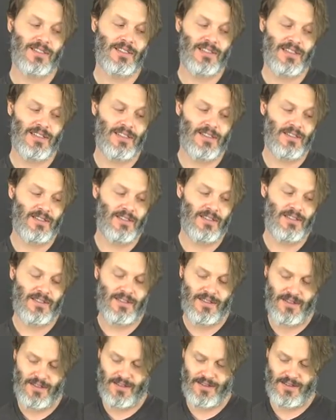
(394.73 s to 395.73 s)

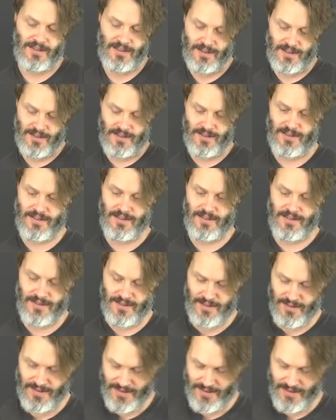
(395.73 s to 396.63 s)
[no speech]